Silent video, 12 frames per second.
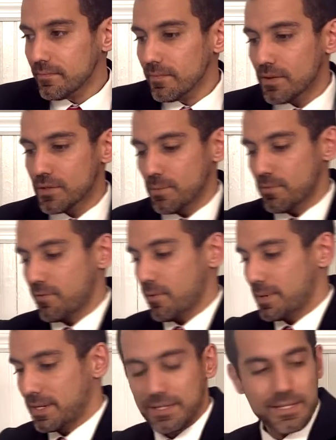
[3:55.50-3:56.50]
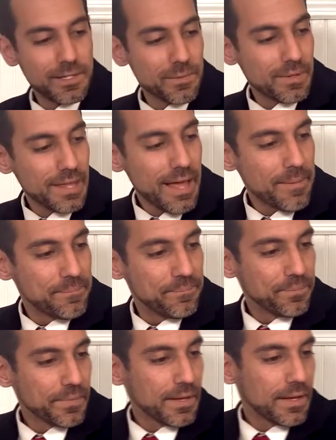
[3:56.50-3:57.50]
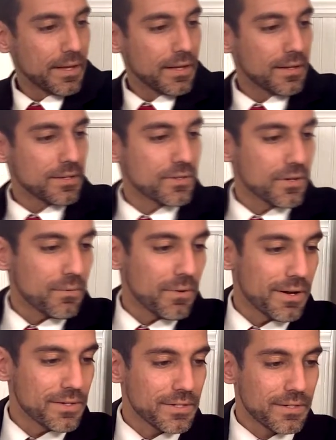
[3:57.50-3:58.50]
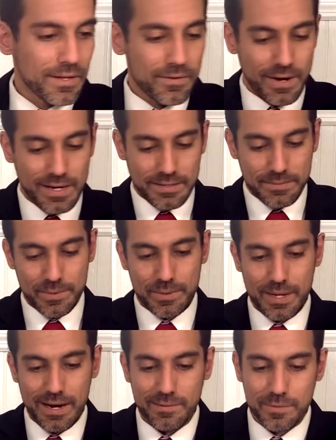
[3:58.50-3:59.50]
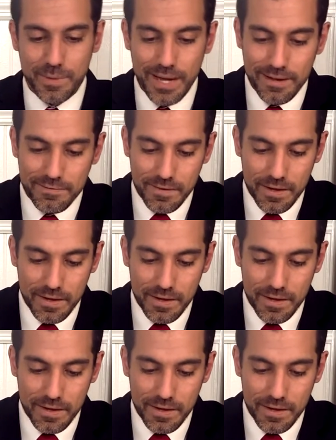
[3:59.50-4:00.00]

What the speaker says: So before we continue with that, let's look at what other items we have.